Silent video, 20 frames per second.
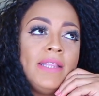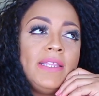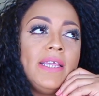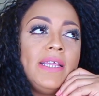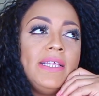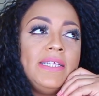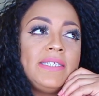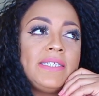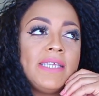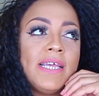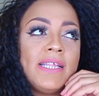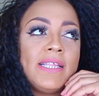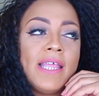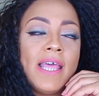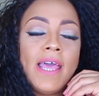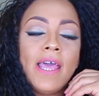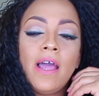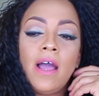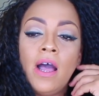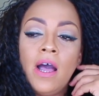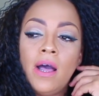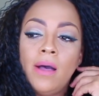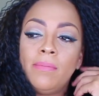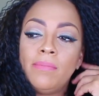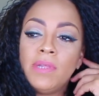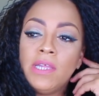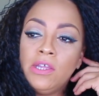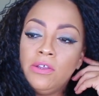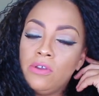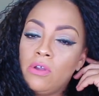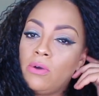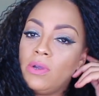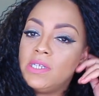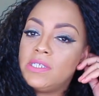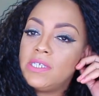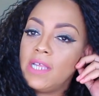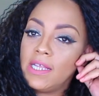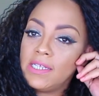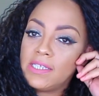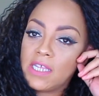then he said that um, you know he
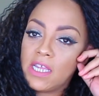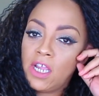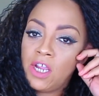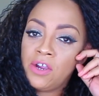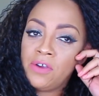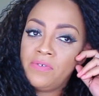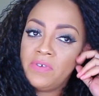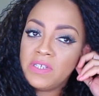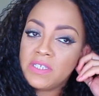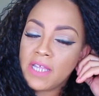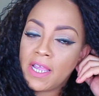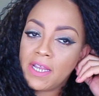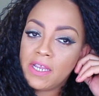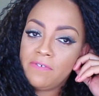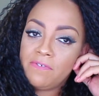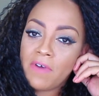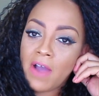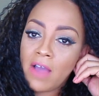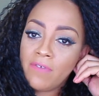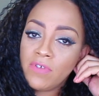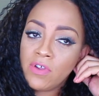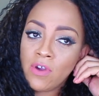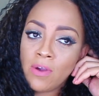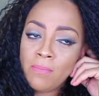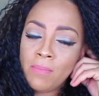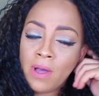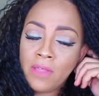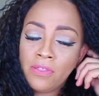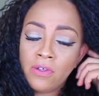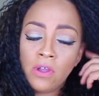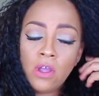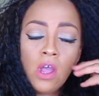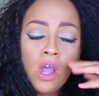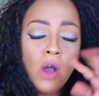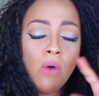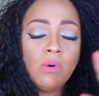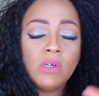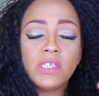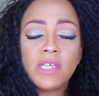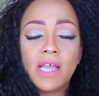takes care of his 85 year old mother
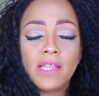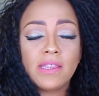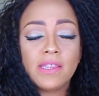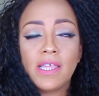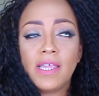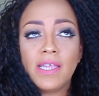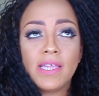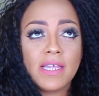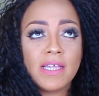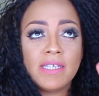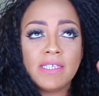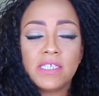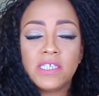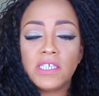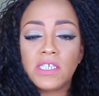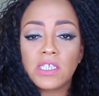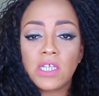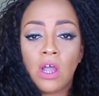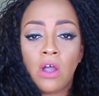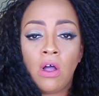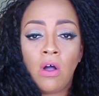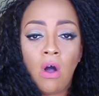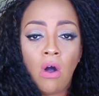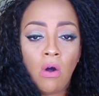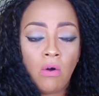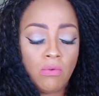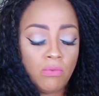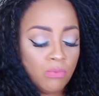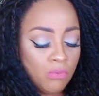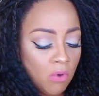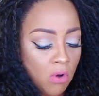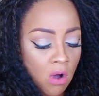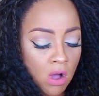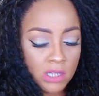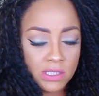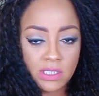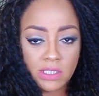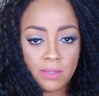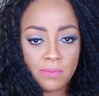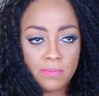which i think is just
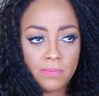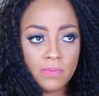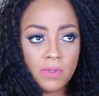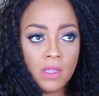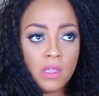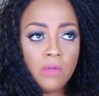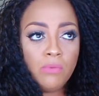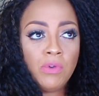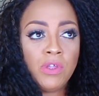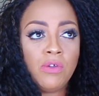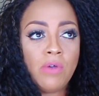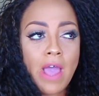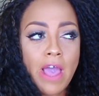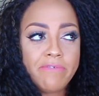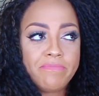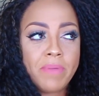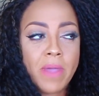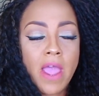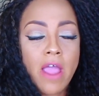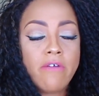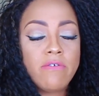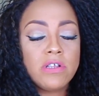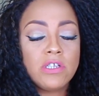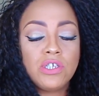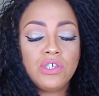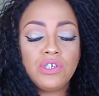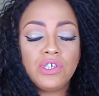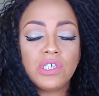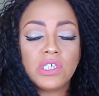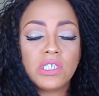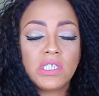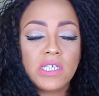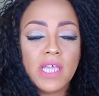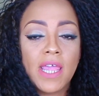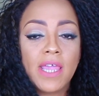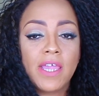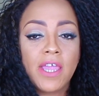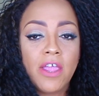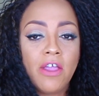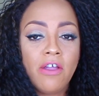awesome when you have parents you should
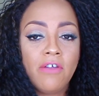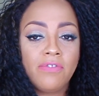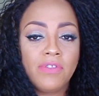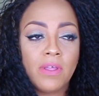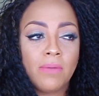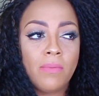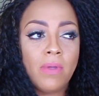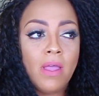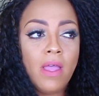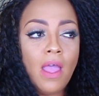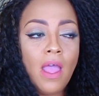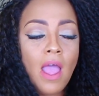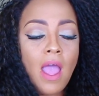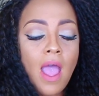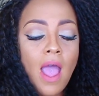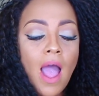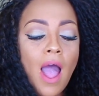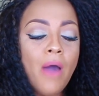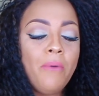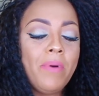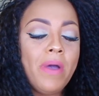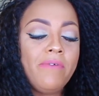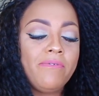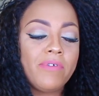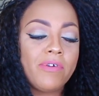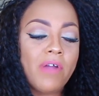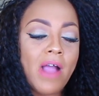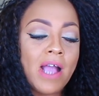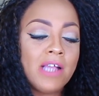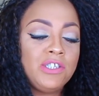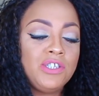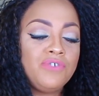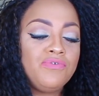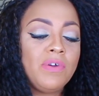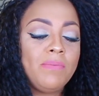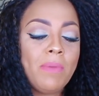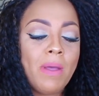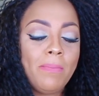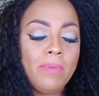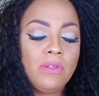take care of them However, I do
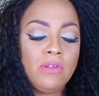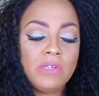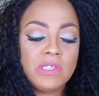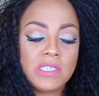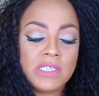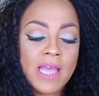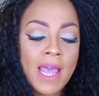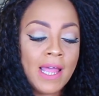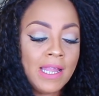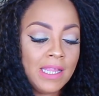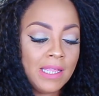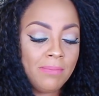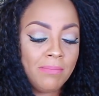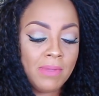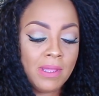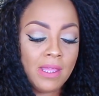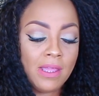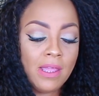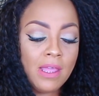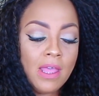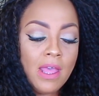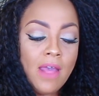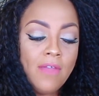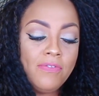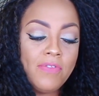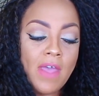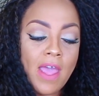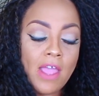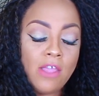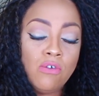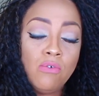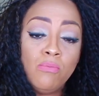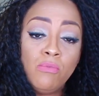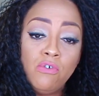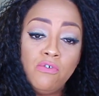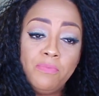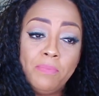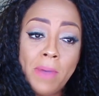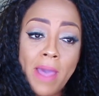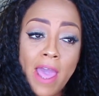remember you telling me that you
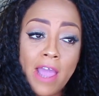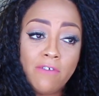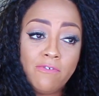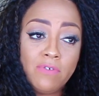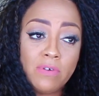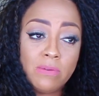moved back